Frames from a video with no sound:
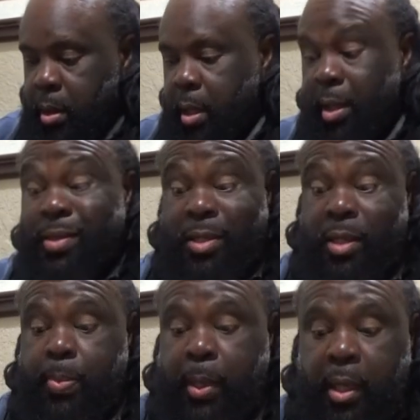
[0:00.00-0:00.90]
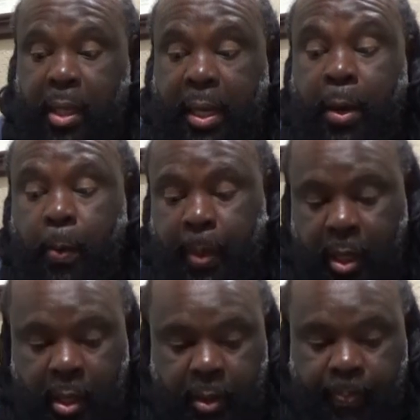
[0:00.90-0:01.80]
uh, assist me and help
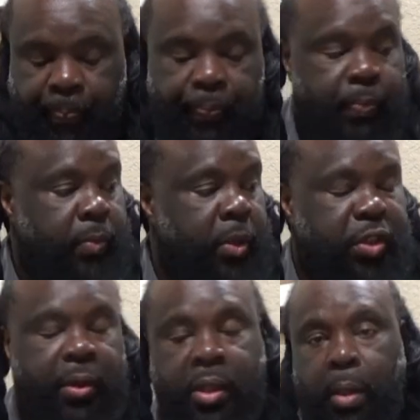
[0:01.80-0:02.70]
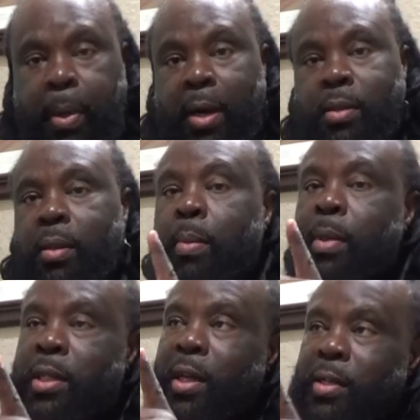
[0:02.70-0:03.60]
me strengthen the box. And let me
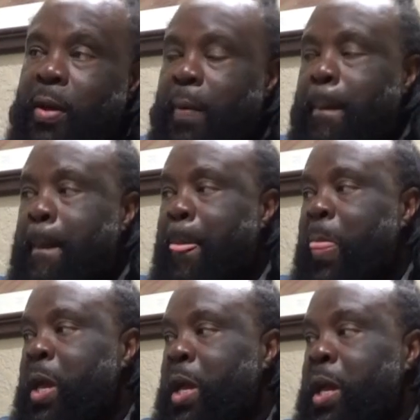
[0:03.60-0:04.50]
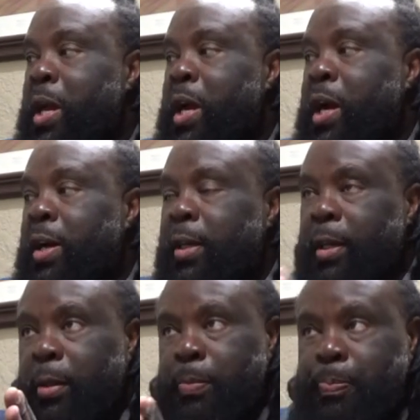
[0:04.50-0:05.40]
say something.
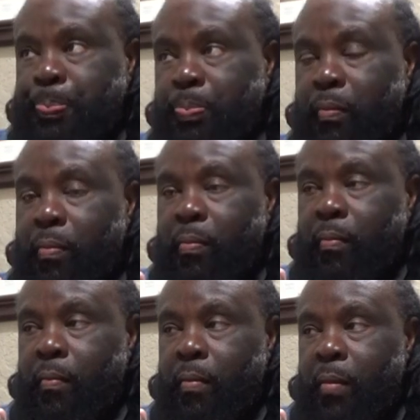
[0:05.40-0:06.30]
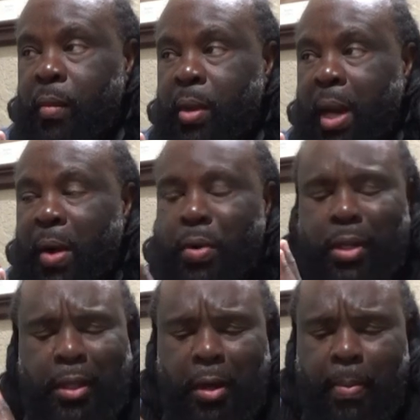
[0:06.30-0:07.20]
Uh, I
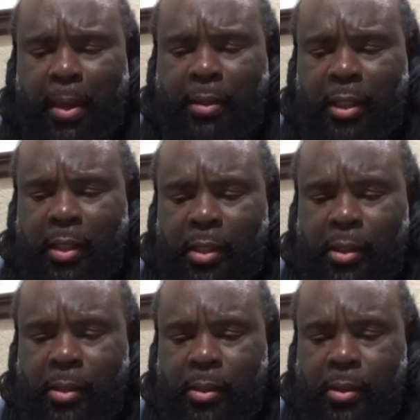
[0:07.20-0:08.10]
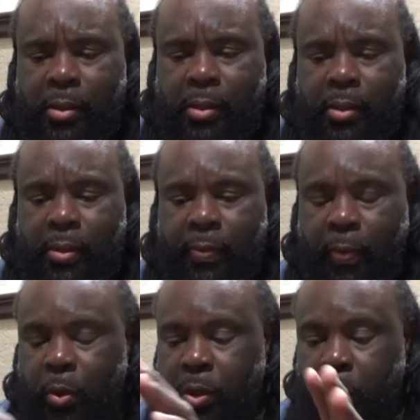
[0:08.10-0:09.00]
really thought about this
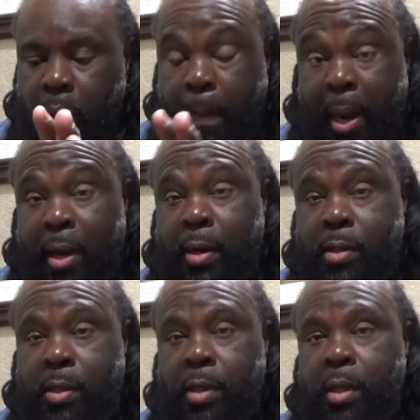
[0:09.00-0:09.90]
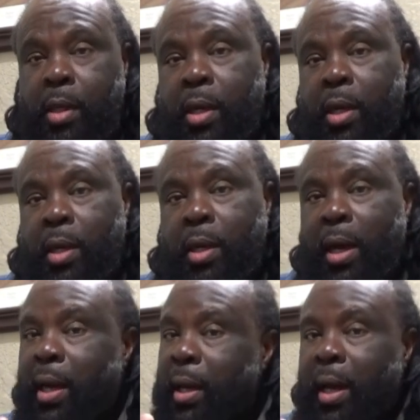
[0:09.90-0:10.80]
before I was doing the box.
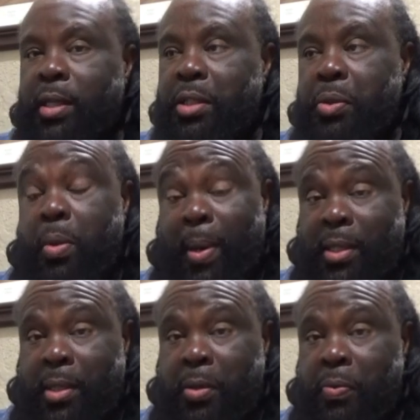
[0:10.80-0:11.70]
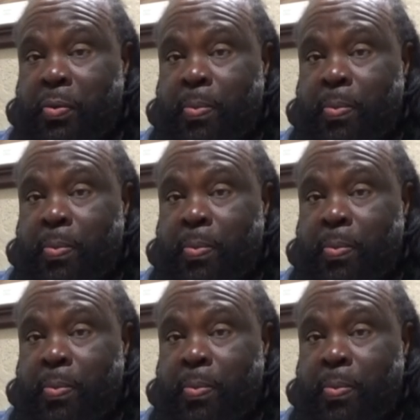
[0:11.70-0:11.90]
I can actually do it myself.